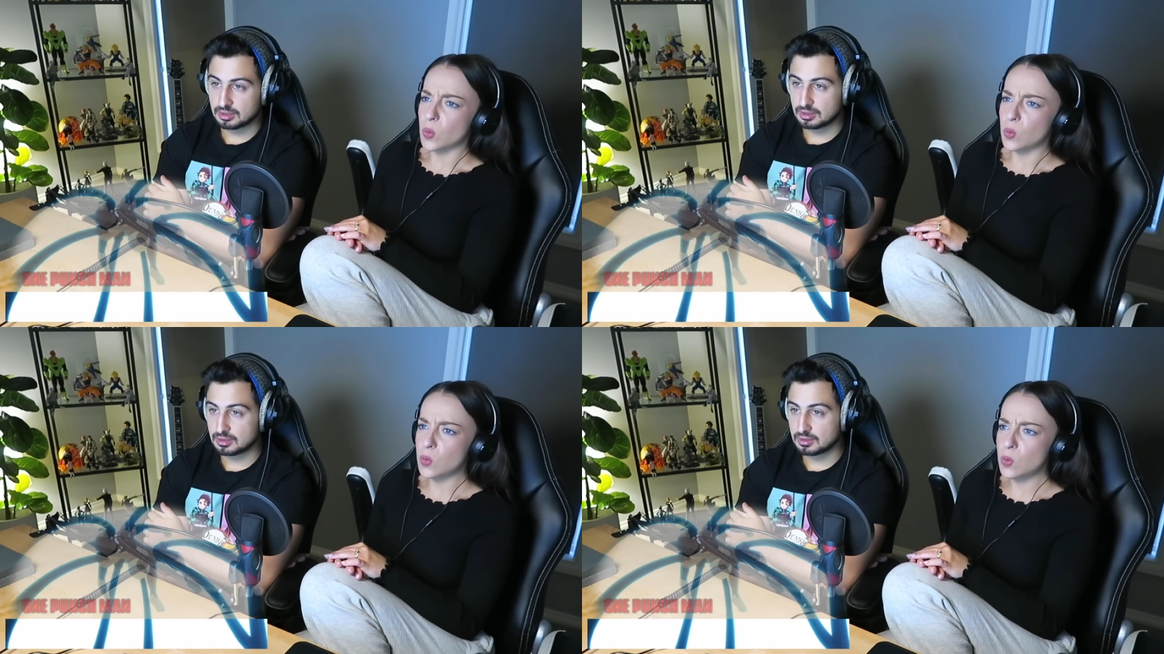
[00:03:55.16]

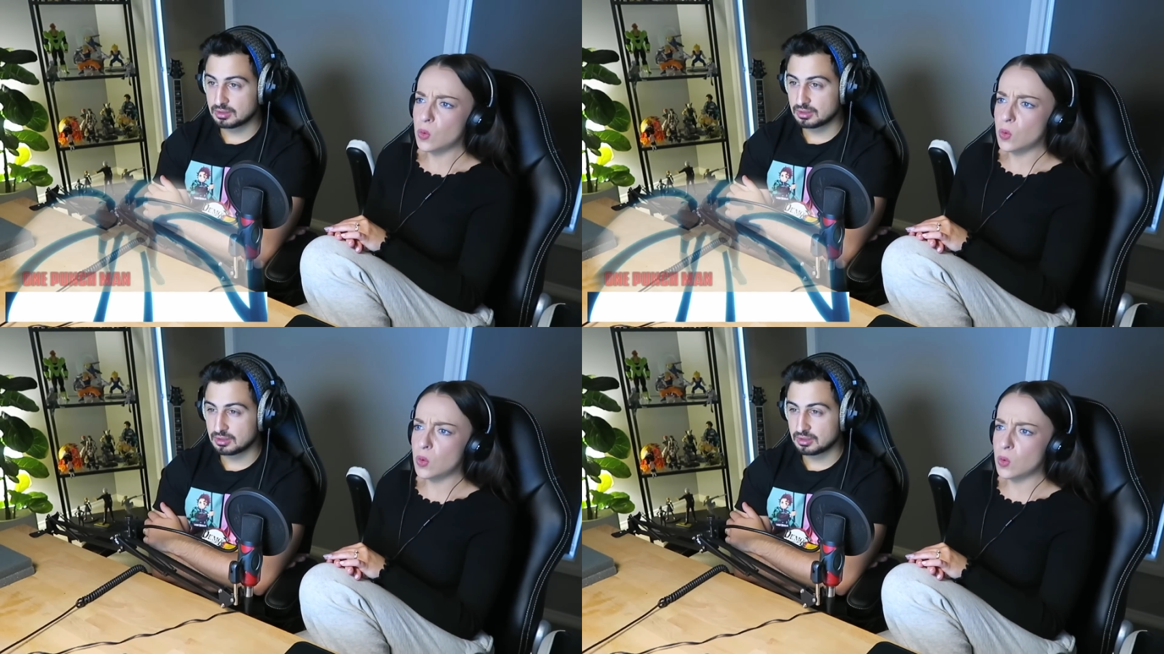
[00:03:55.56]

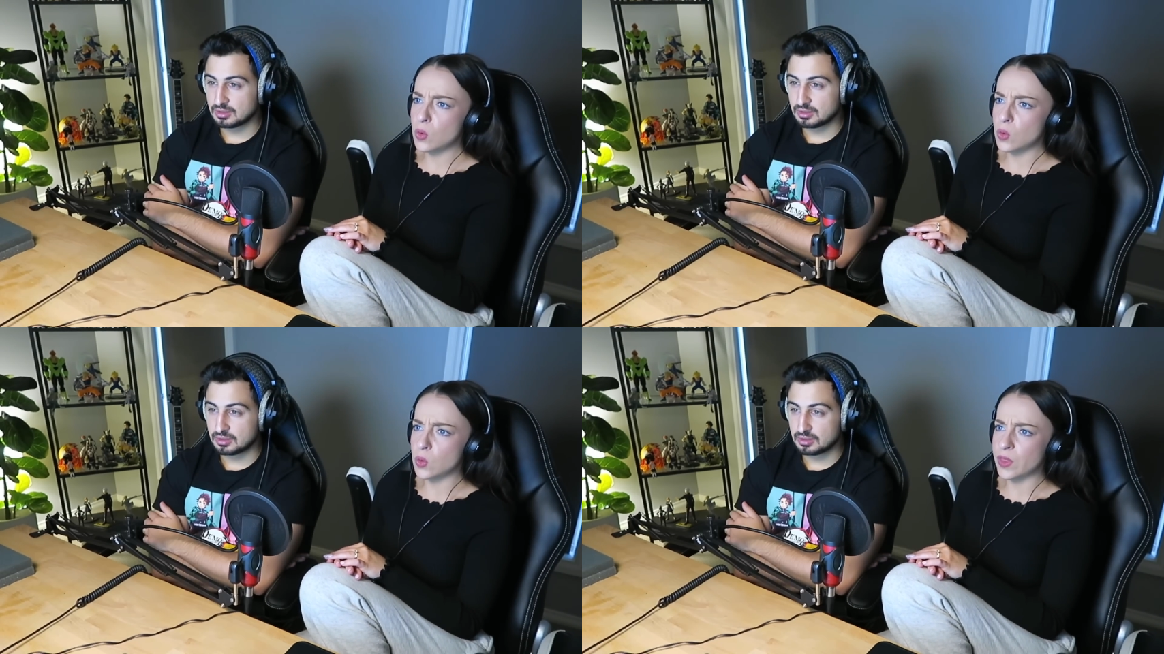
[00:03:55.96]

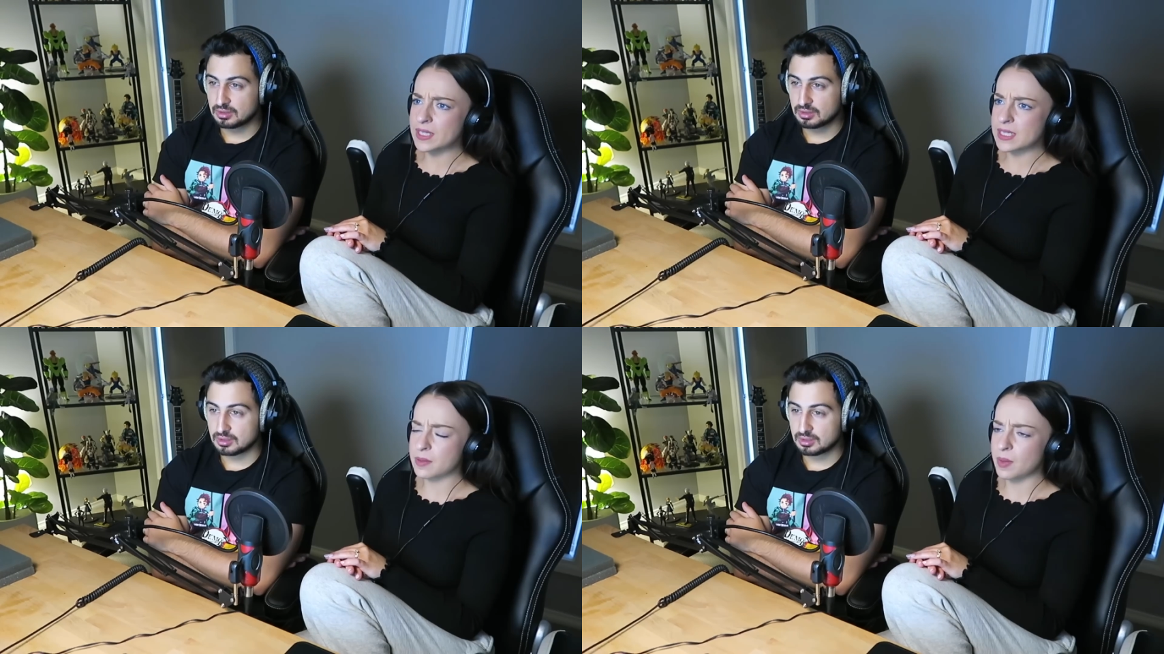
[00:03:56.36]
Speaker 1: Ooh,
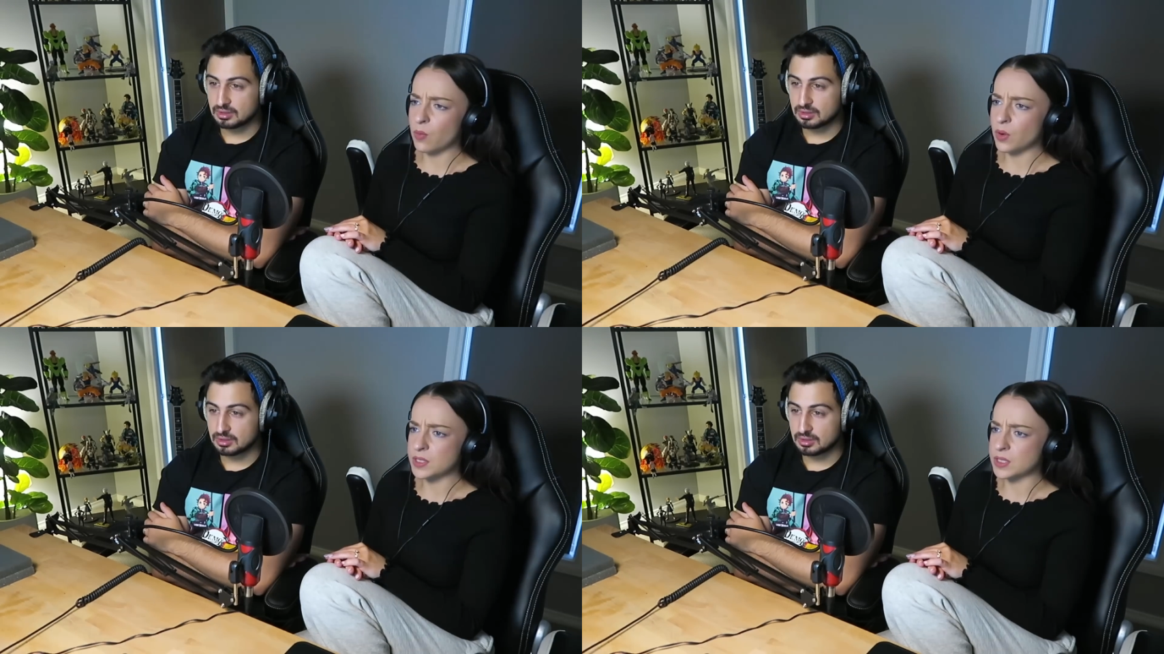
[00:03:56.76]
that's like my
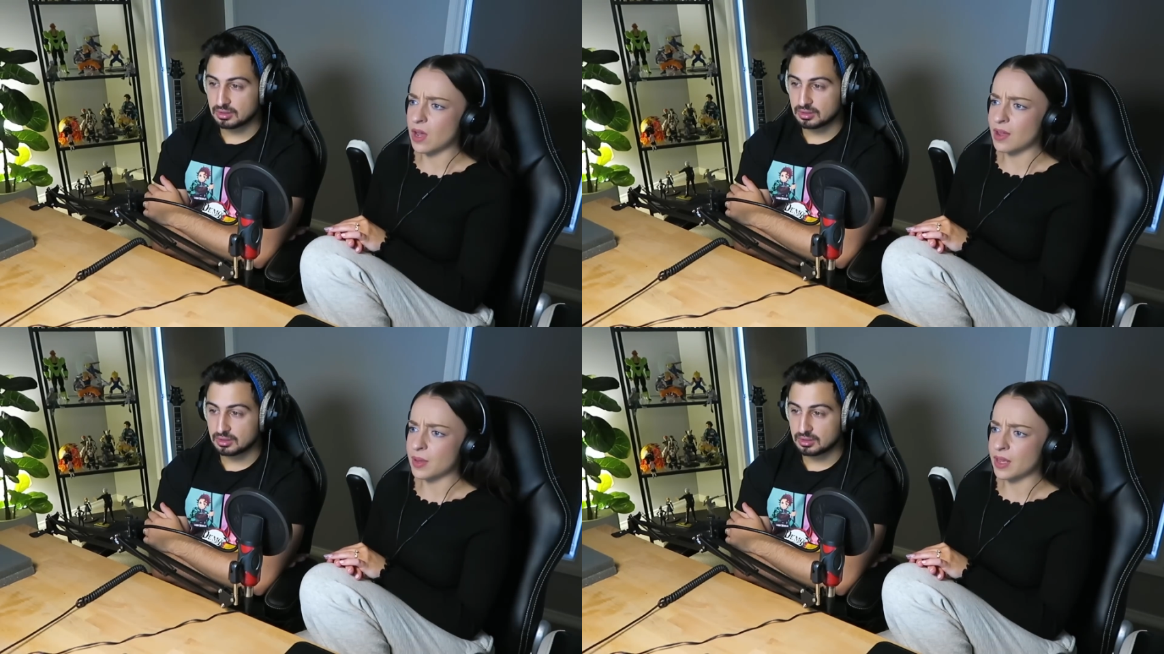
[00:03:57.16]
worst
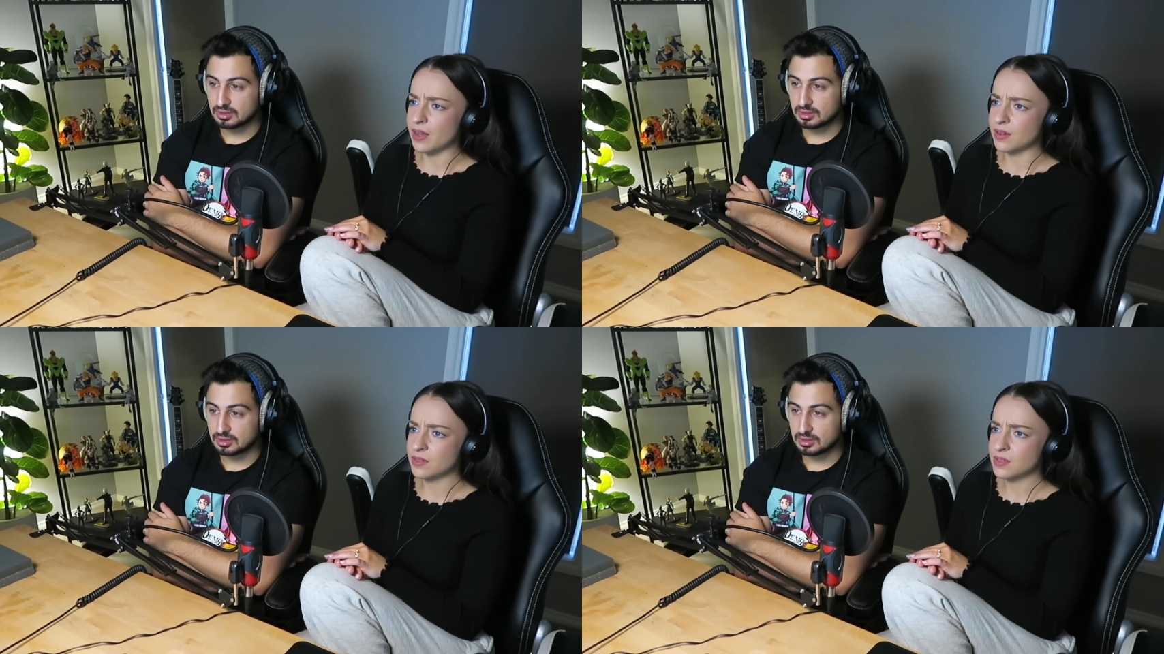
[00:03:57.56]

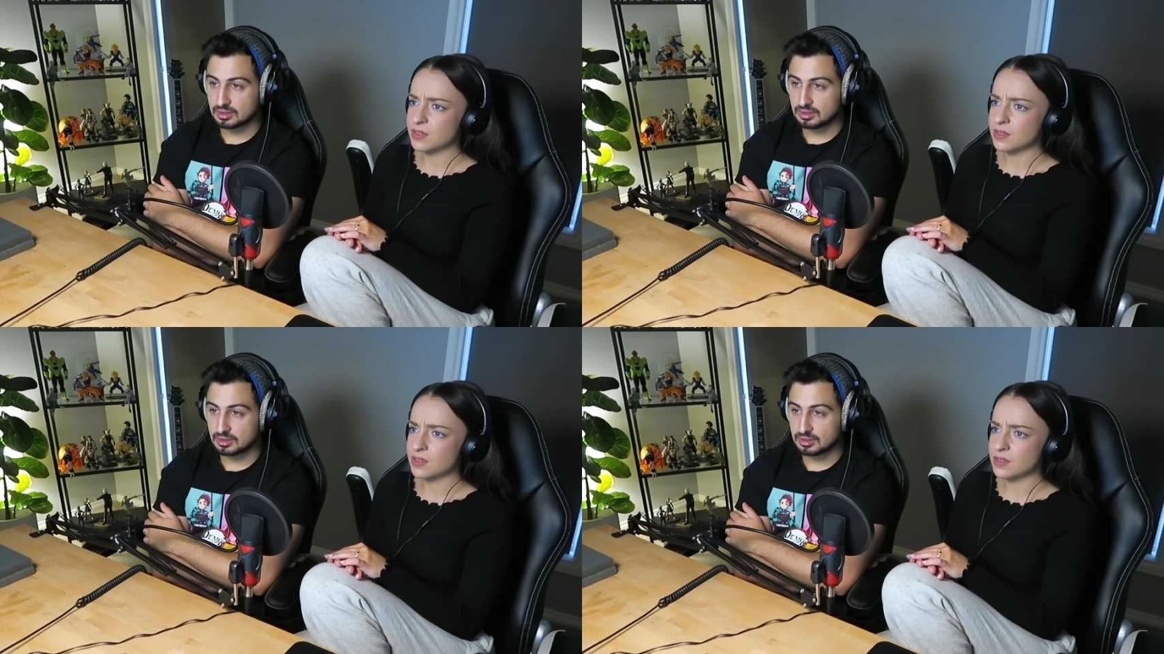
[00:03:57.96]
nightmare.